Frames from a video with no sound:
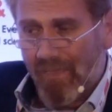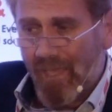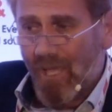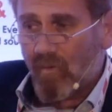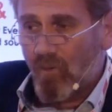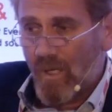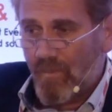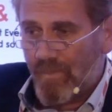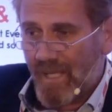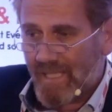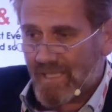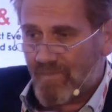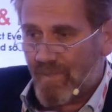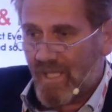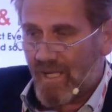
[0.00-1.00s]
There will be
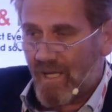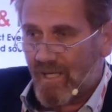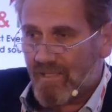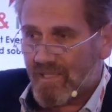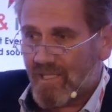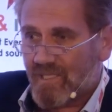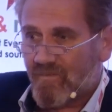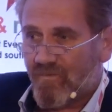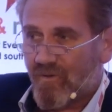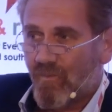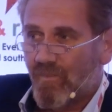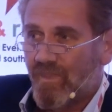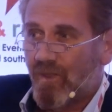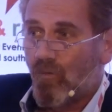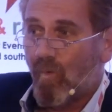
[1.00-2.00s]
experiences
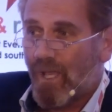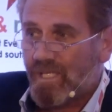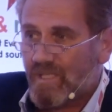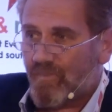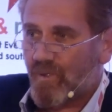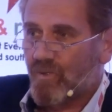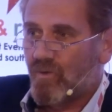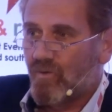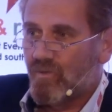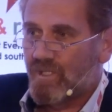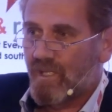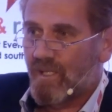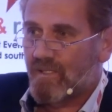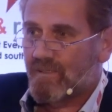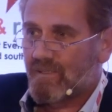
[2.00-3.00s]
from the waste
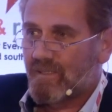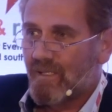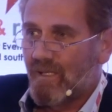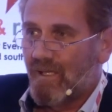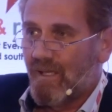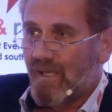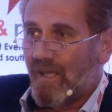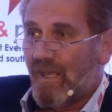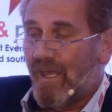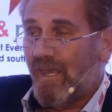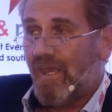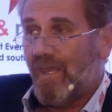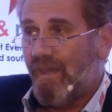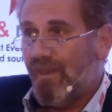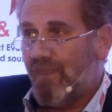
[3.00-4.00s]
producers
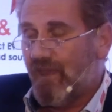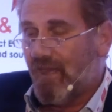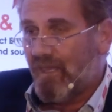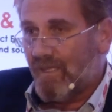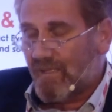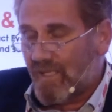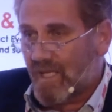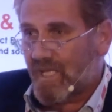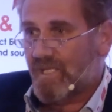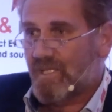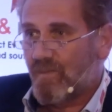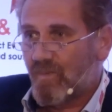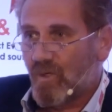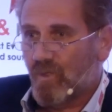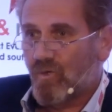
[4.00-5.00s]
in the Turkish
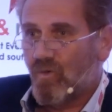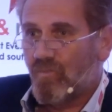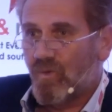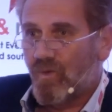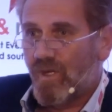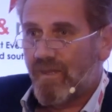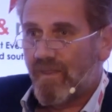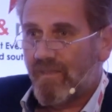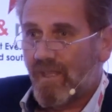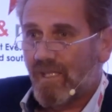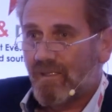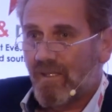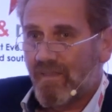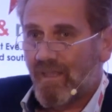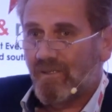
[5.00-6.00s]
Cypriot community
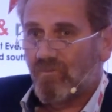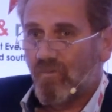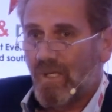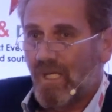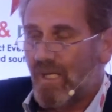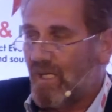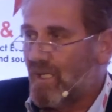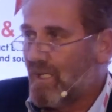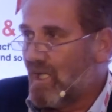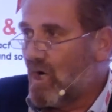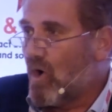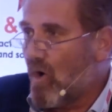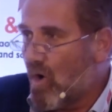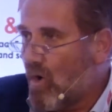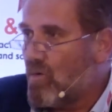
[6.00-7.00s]
that will
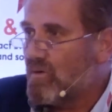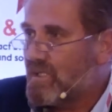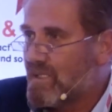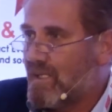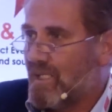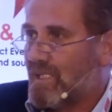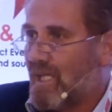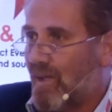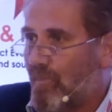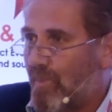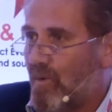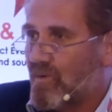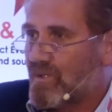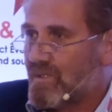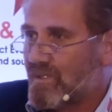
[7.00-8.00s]
host the
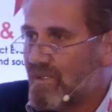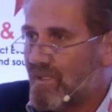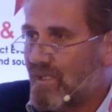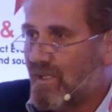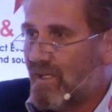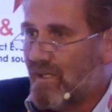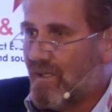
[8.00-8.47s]
depots